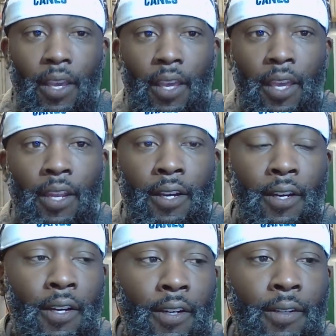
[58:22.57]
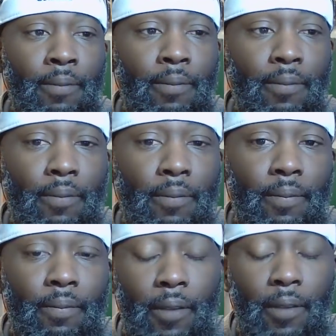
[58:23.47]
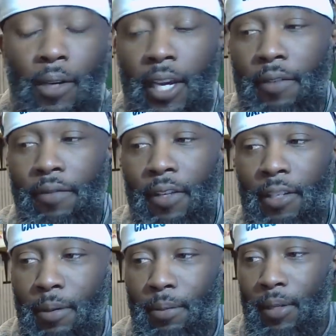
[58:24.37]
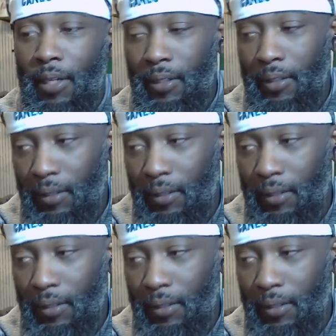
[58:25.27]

And go ahead, finish my bad.